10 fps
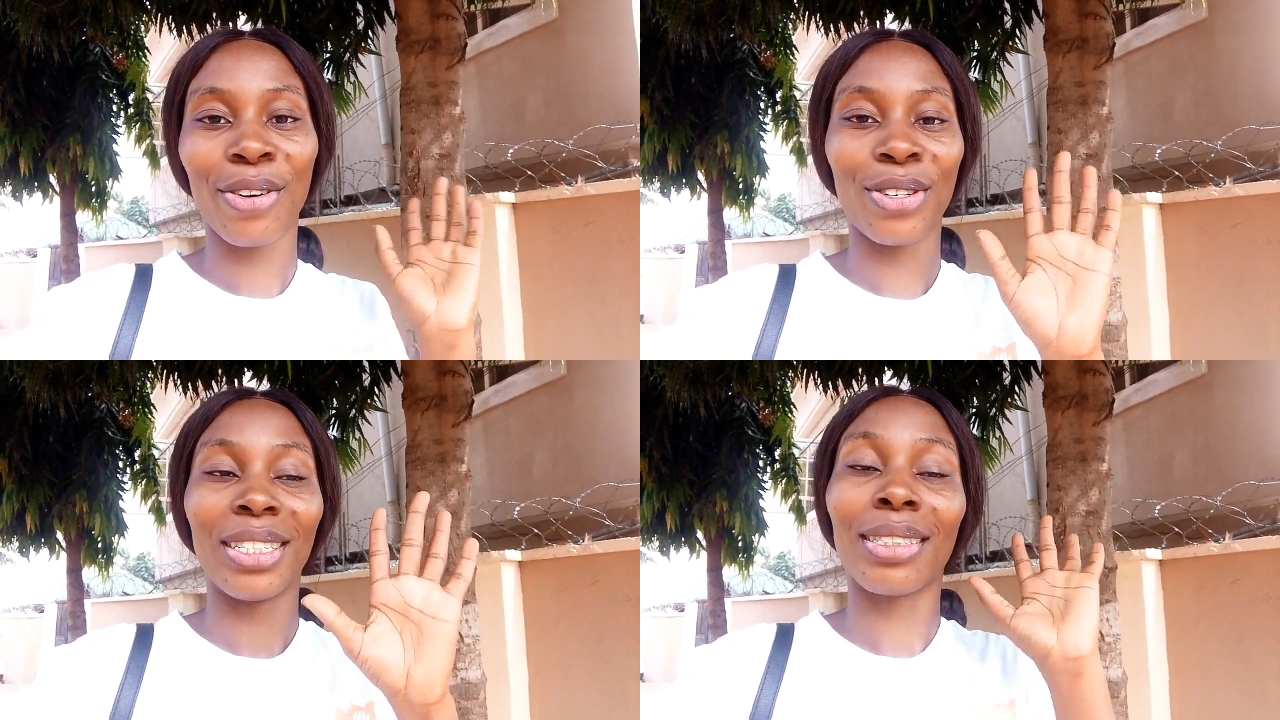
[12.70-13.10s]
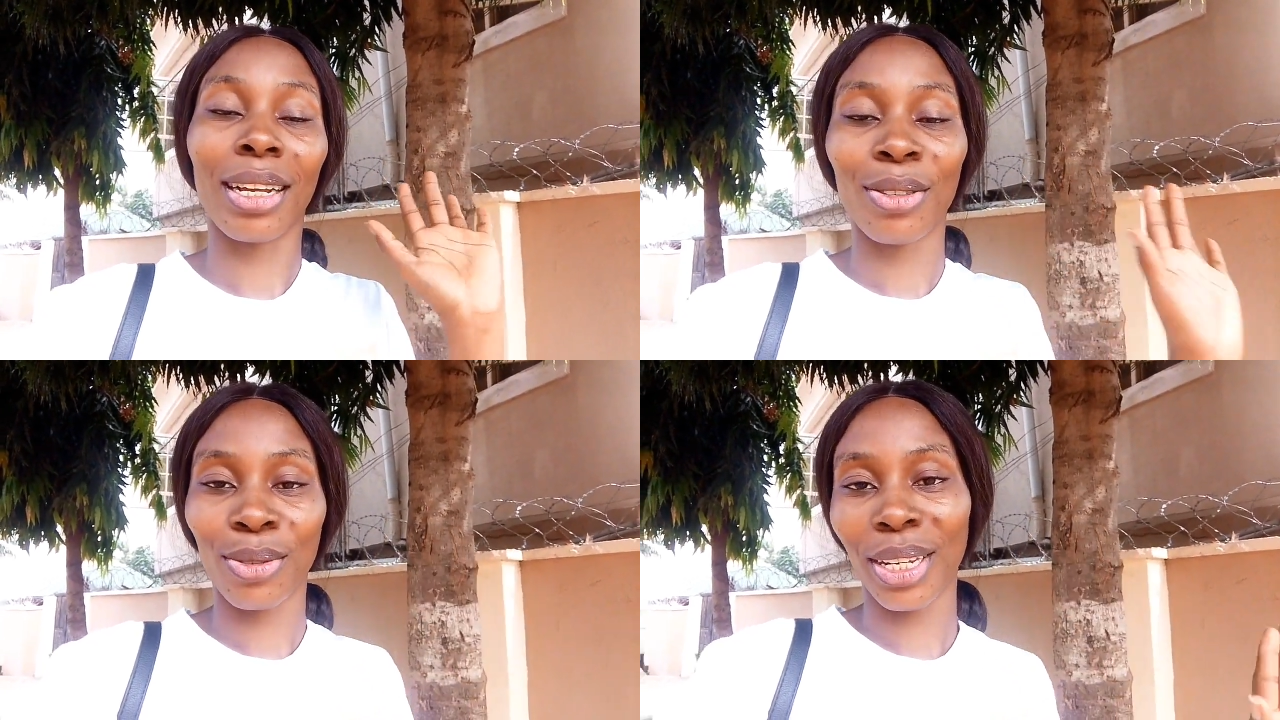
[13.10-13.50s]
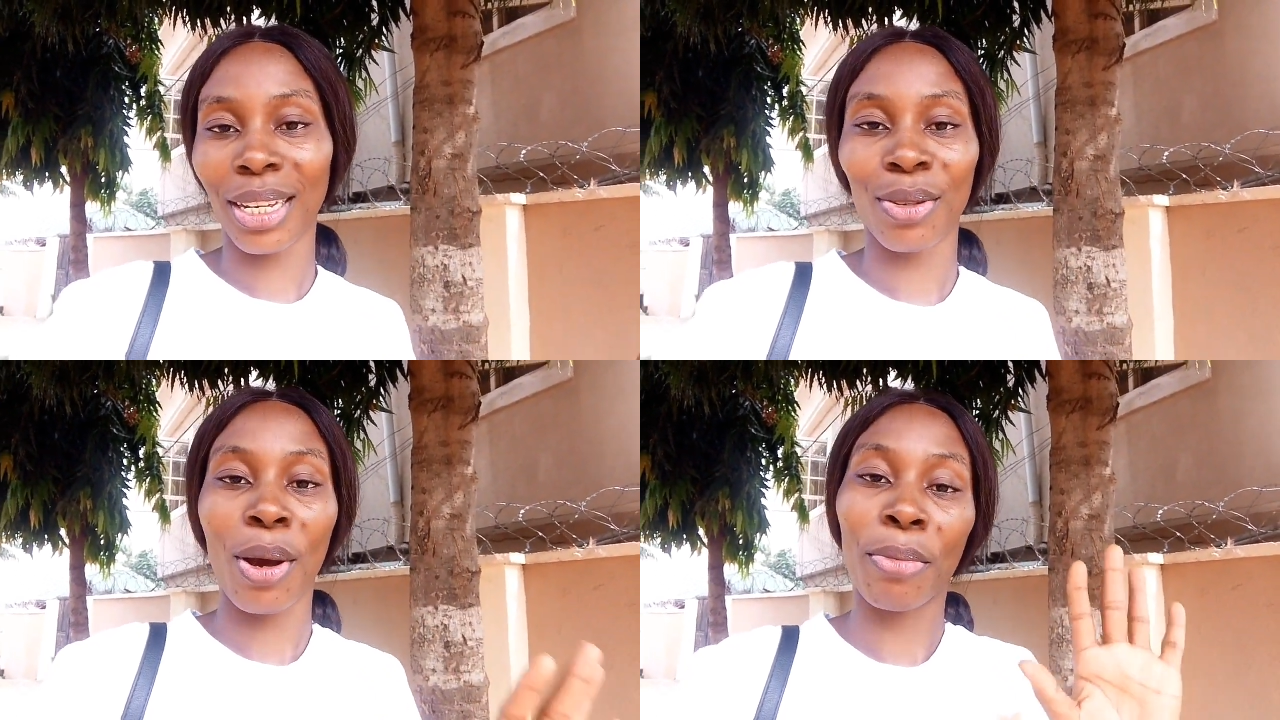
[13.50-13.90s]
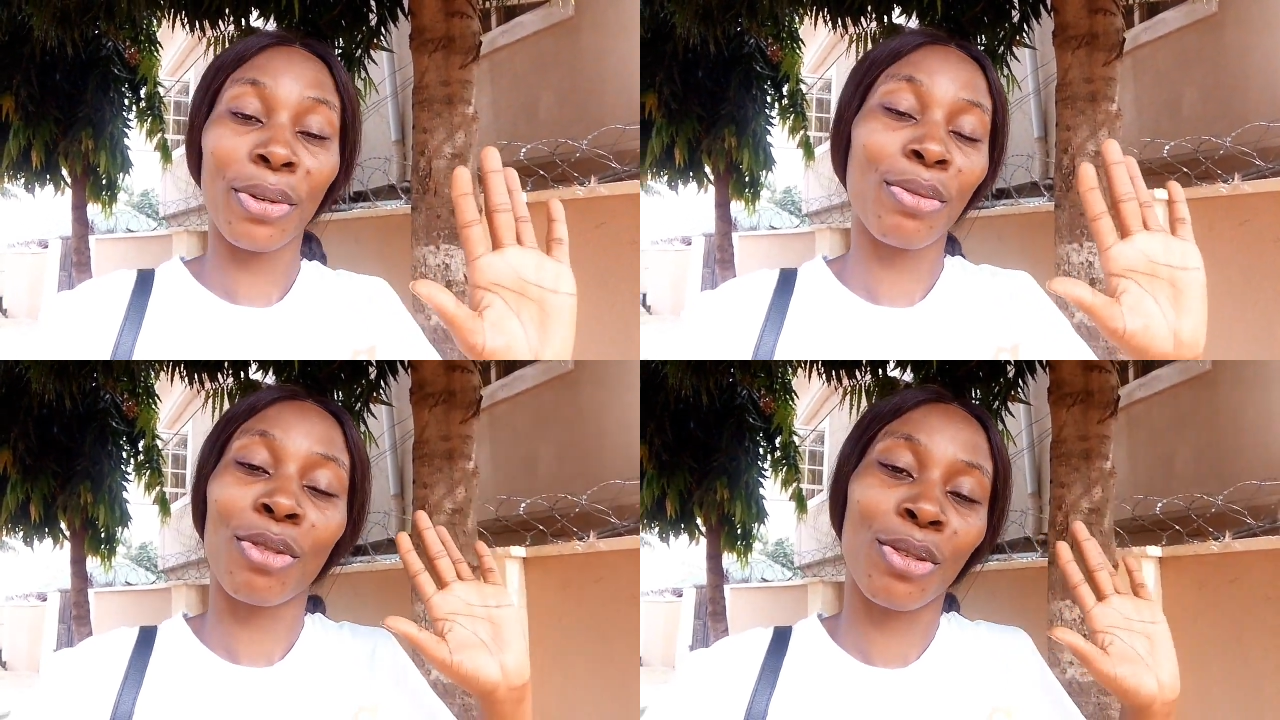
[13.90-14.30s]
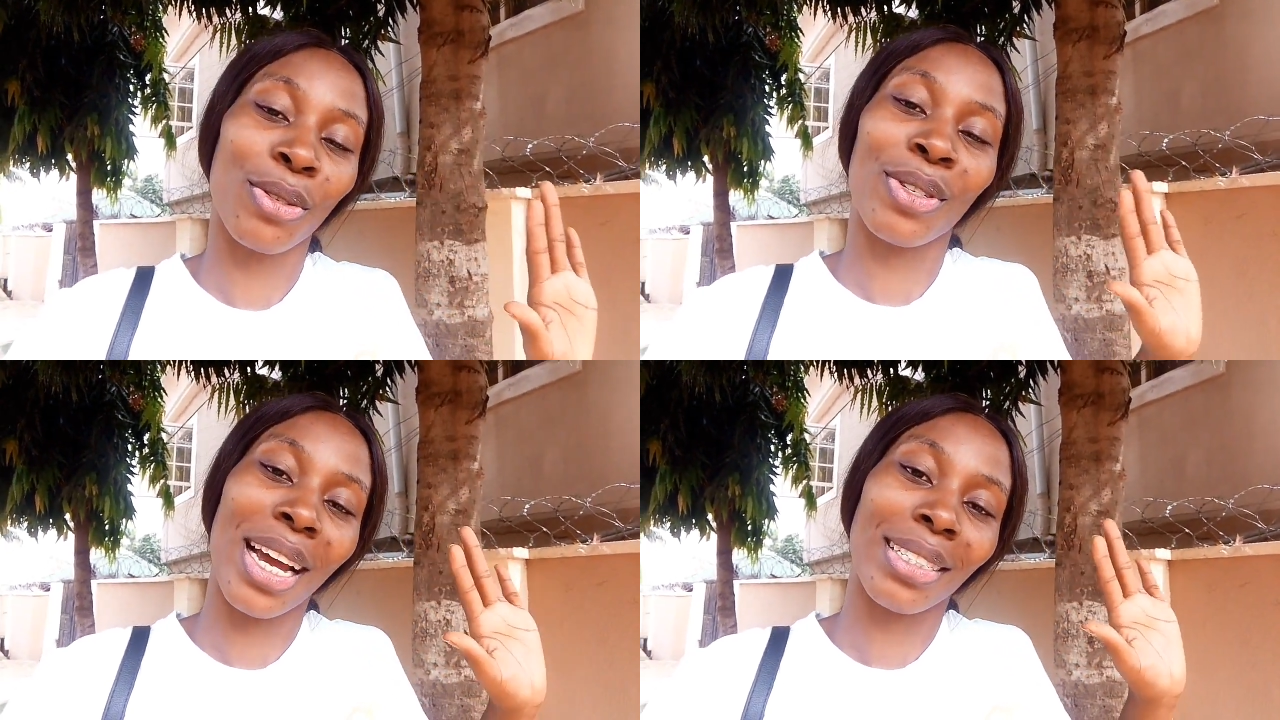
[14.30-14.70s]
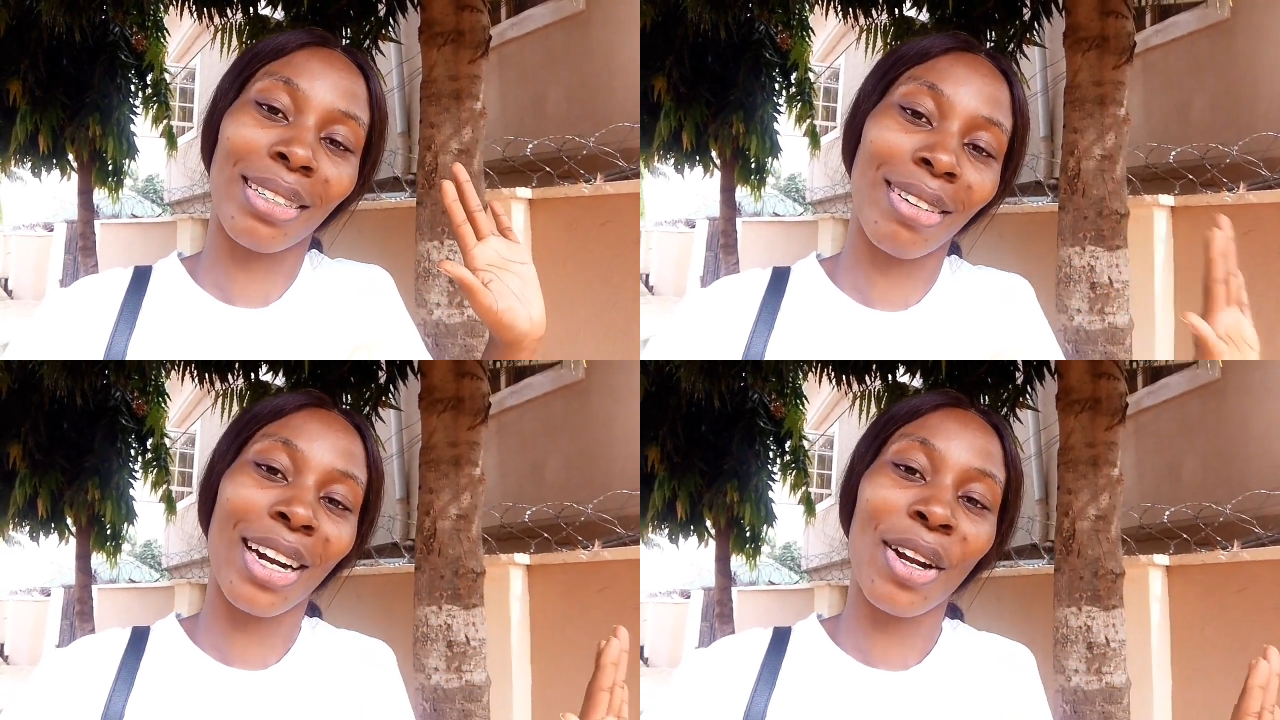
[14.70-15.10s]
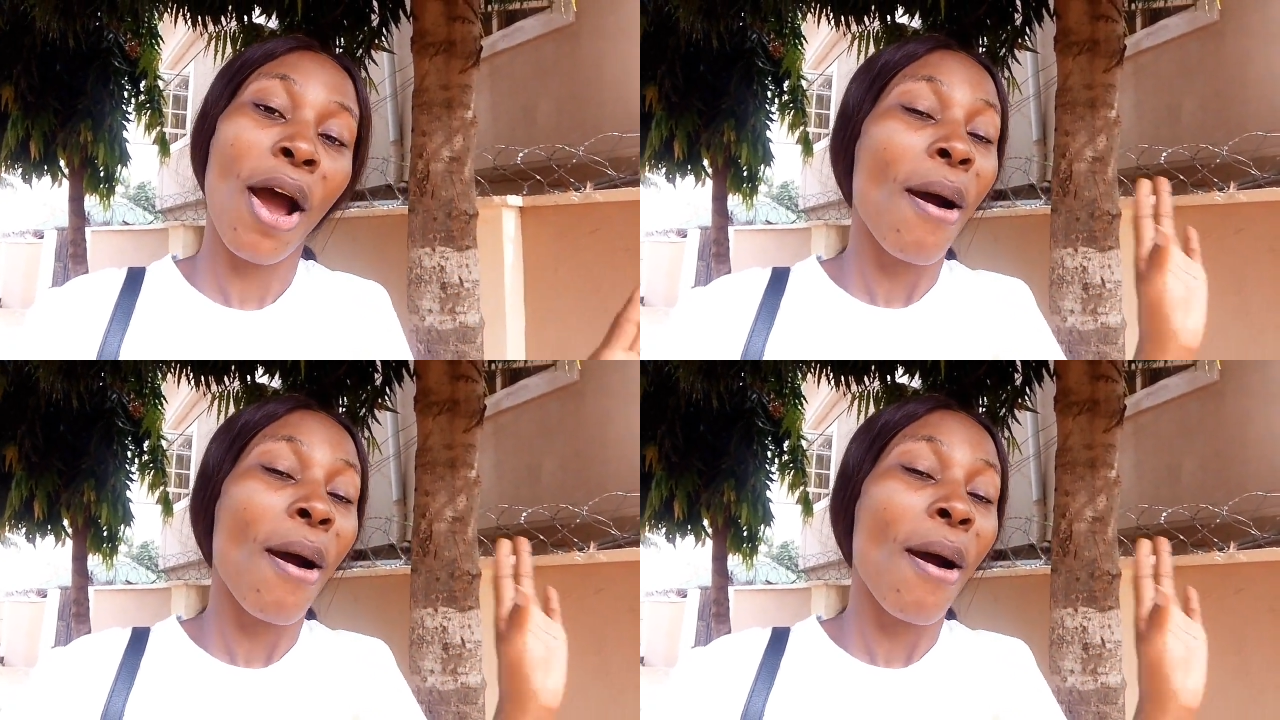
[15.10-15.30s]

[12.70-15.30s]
on a Saturday, so I'm going to be showing you guys around.